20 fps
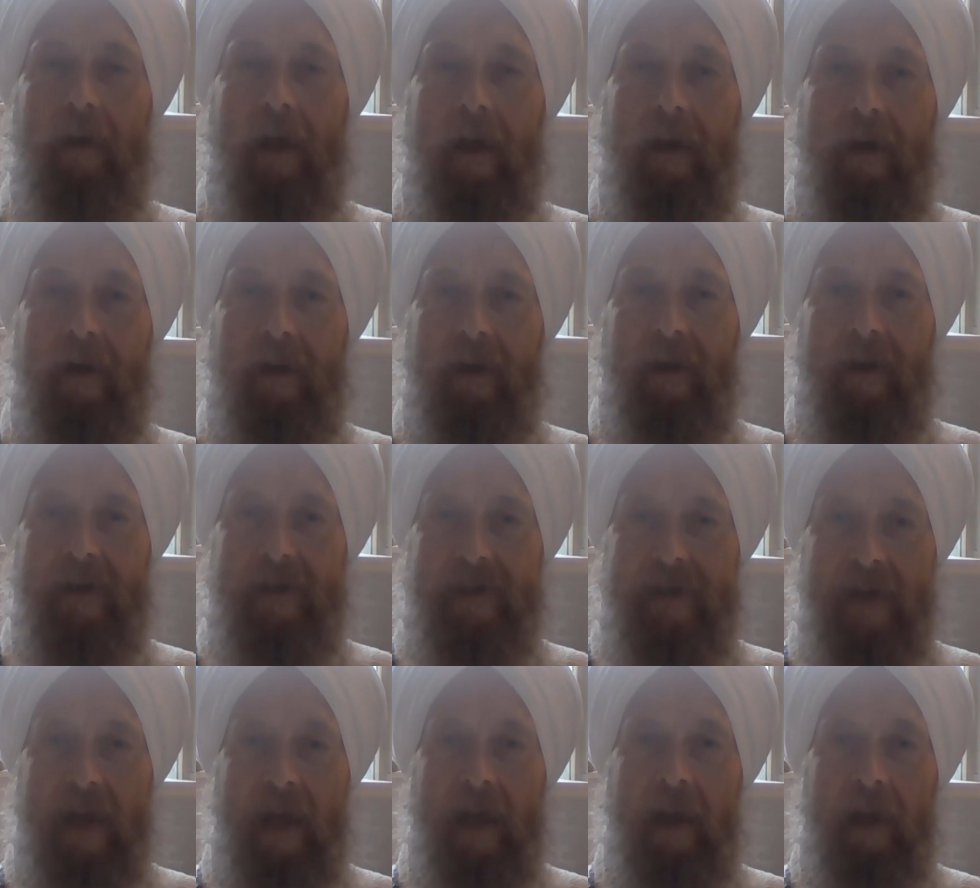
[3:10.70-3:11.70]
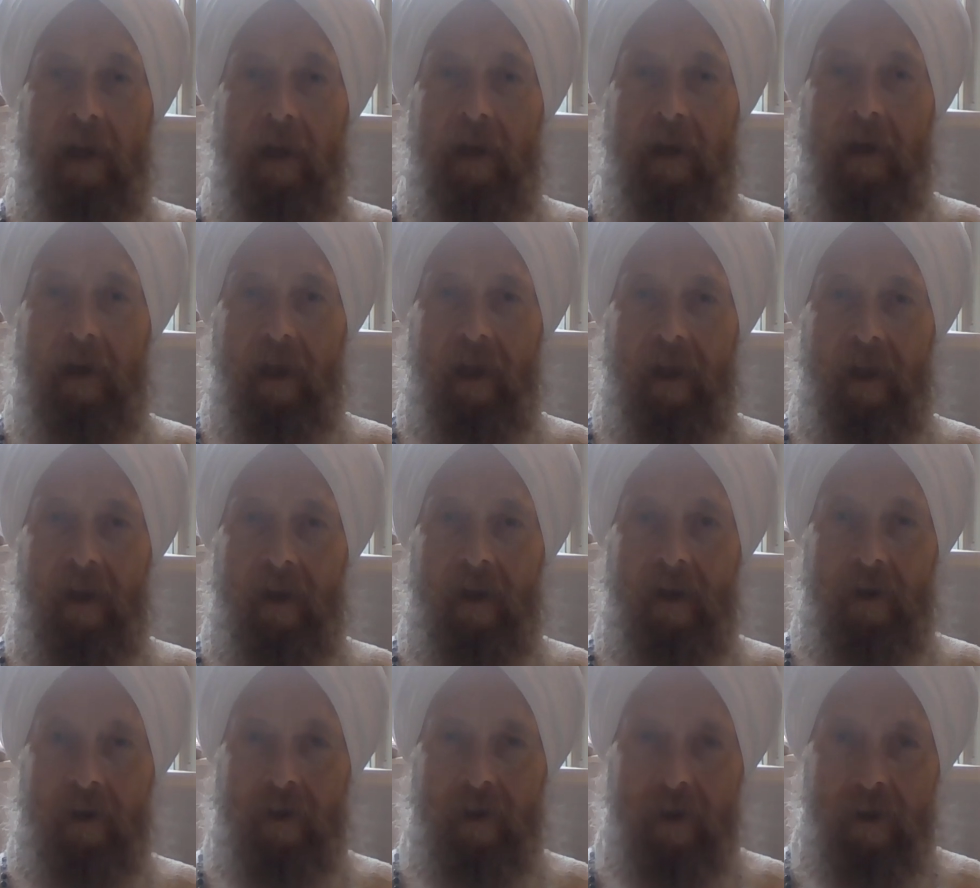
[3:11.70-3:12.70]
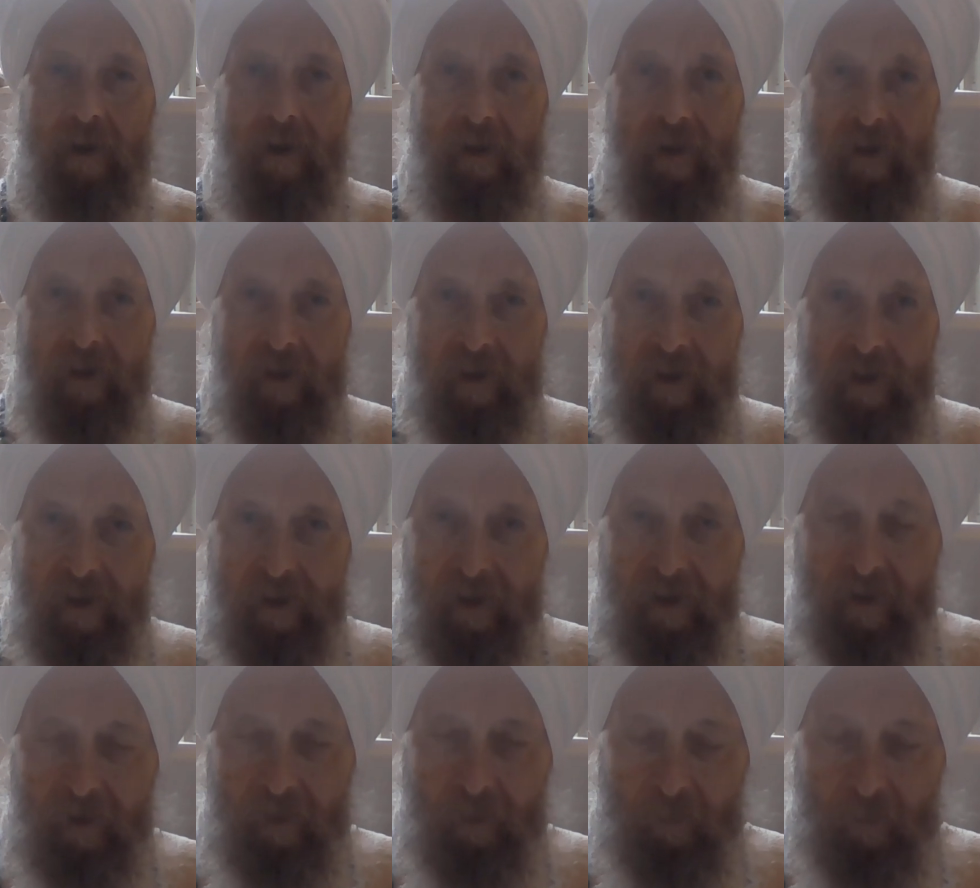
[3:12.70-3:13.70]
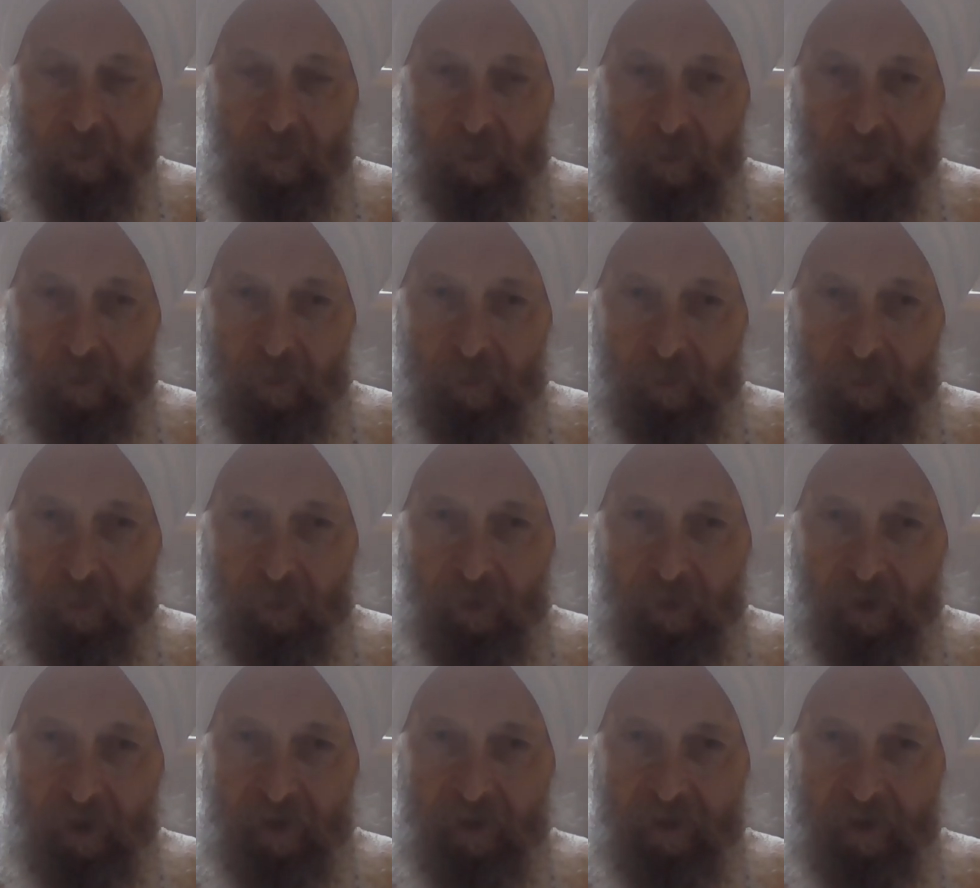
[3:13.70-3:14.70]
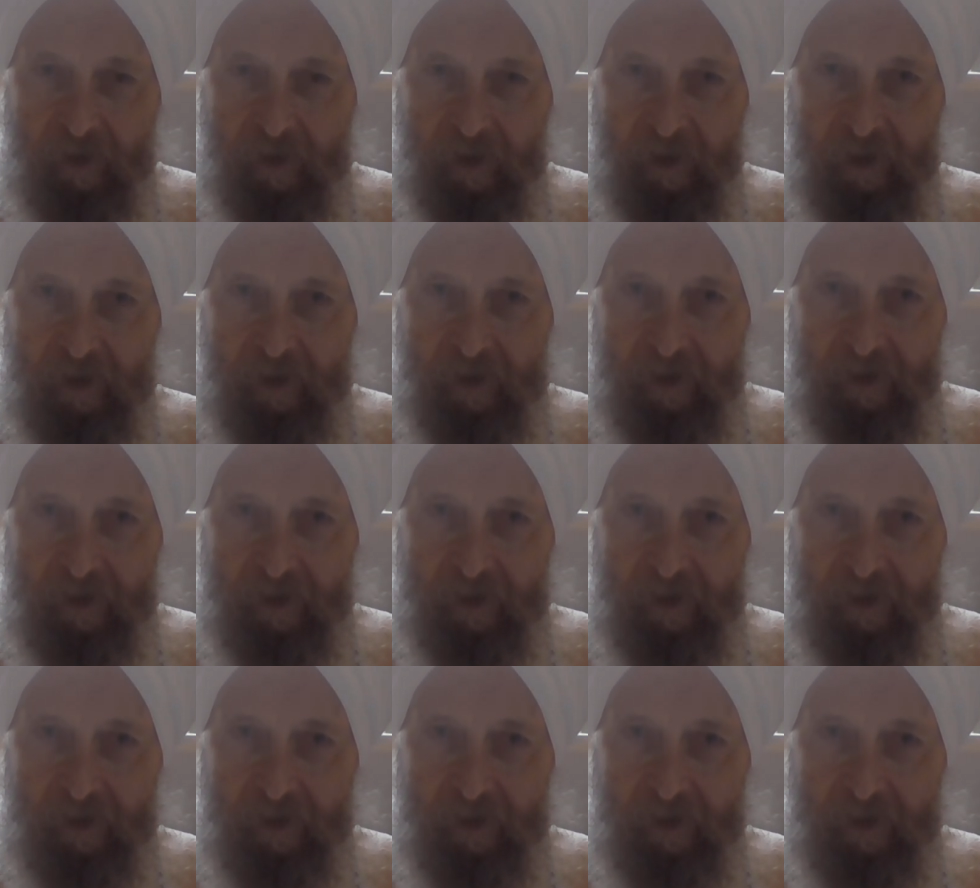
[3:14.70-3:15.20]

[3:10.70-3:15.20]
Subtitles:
and he sang and he brought a